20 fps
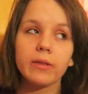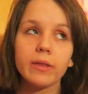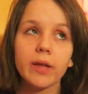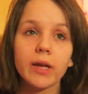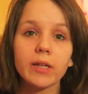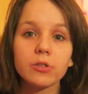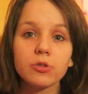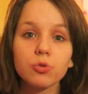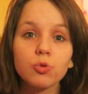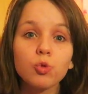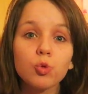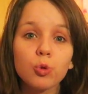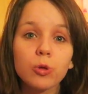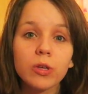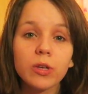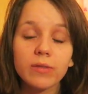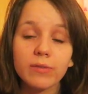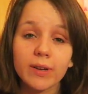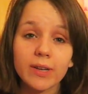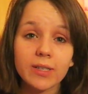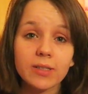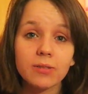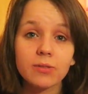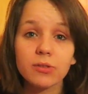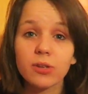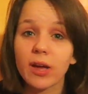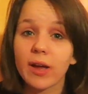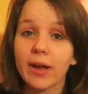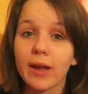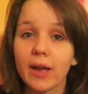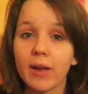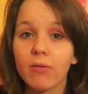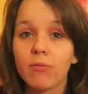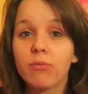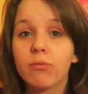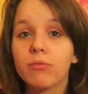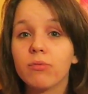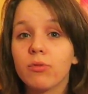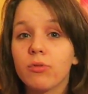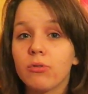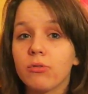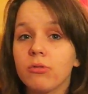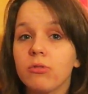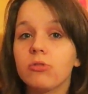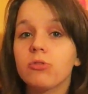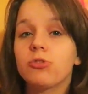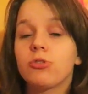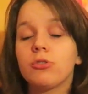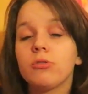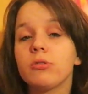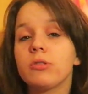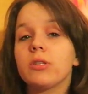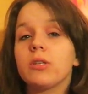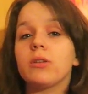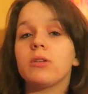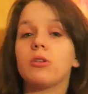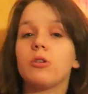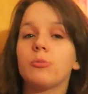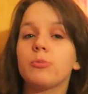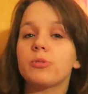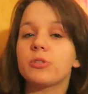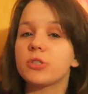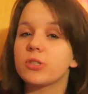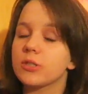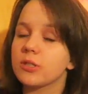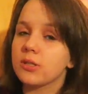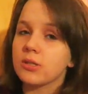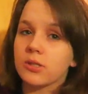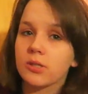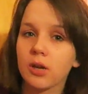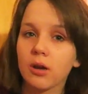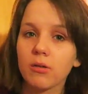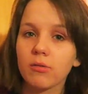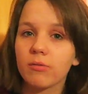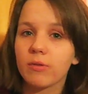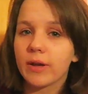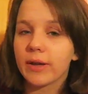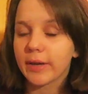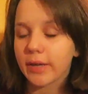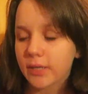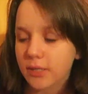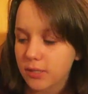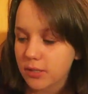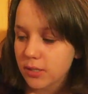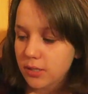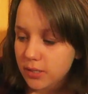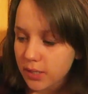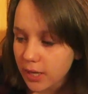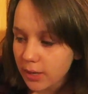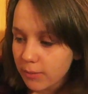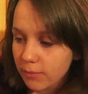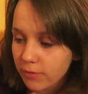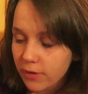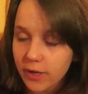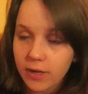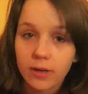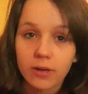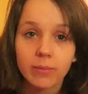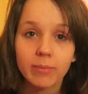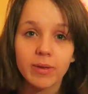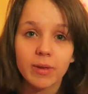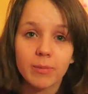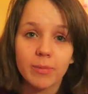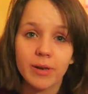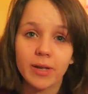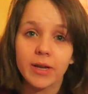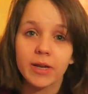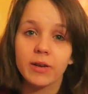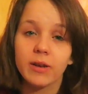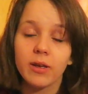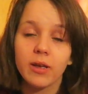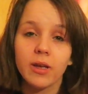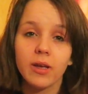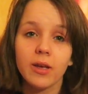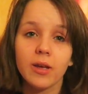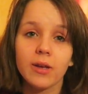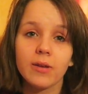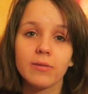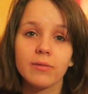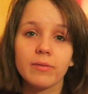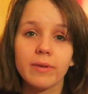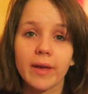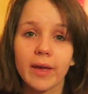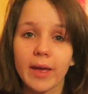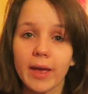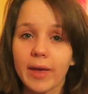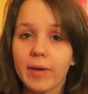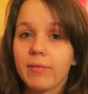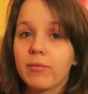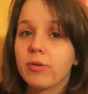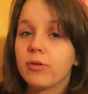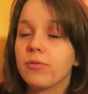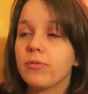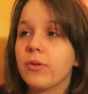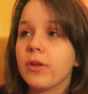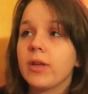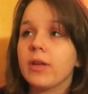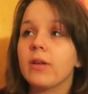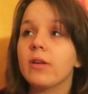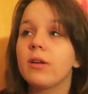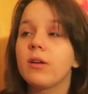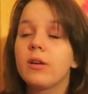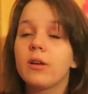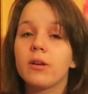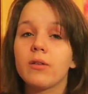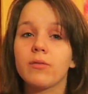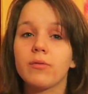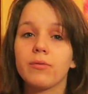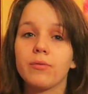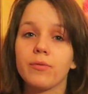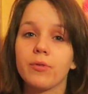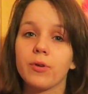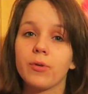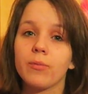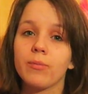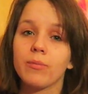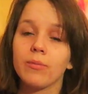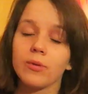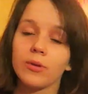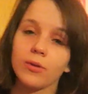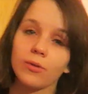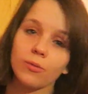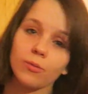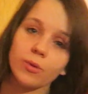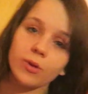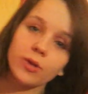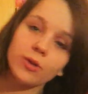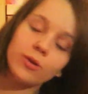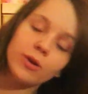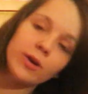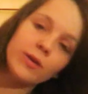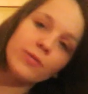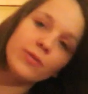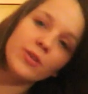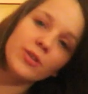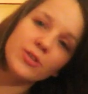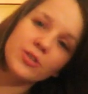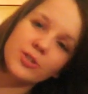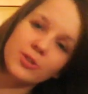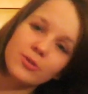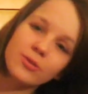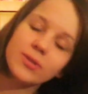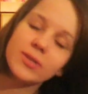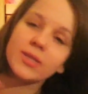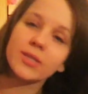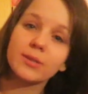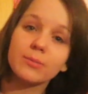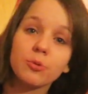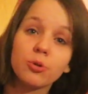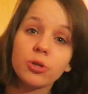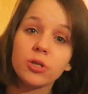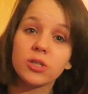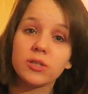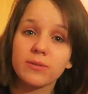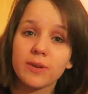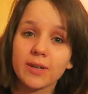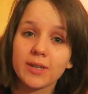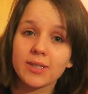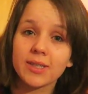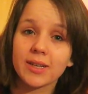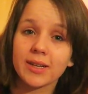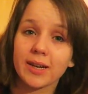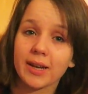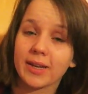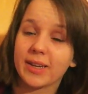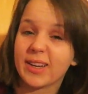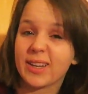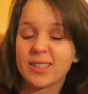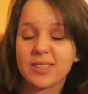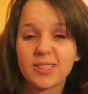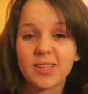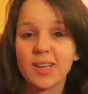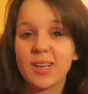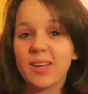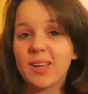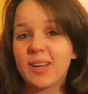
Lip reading: that's all the advice I have on choosing options and stuff. I guess the same thing can be applied for everything, from when you have to choose the smallest things, like I guess